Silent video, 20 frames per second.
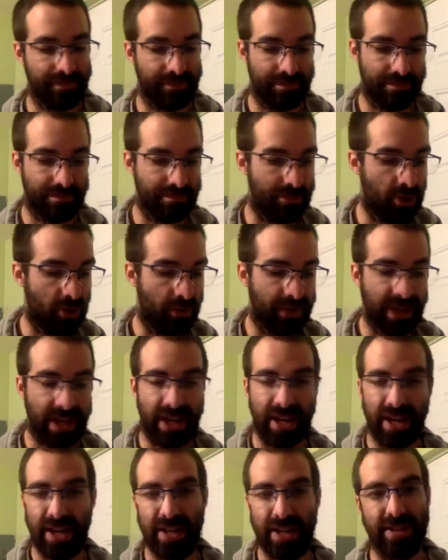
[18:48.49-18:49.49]
moved
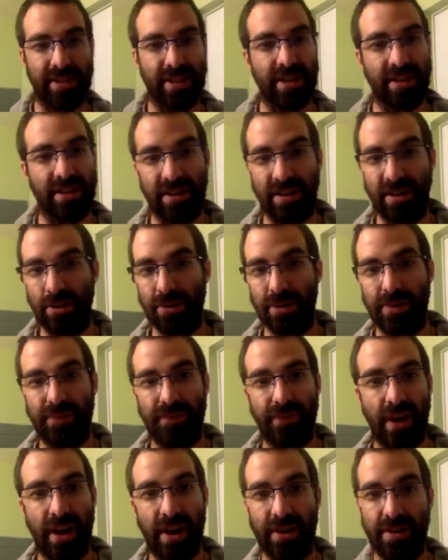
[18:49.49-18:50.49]
ahead thinking he was
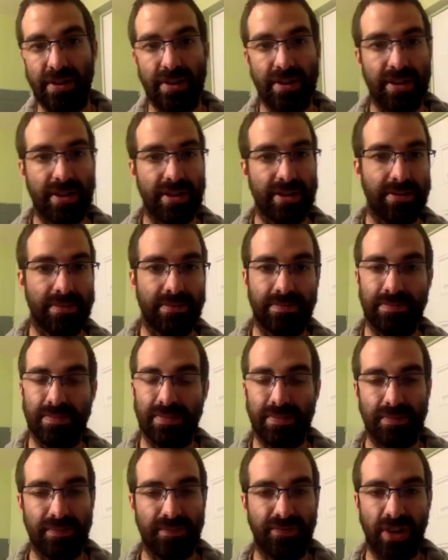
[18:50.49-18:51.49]
fired and
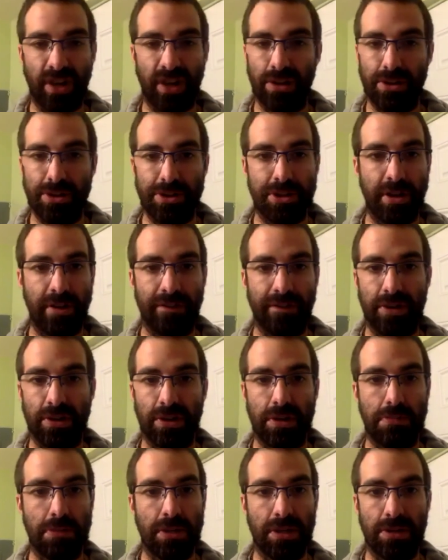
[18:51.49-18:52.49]
followed Jeff Goodman,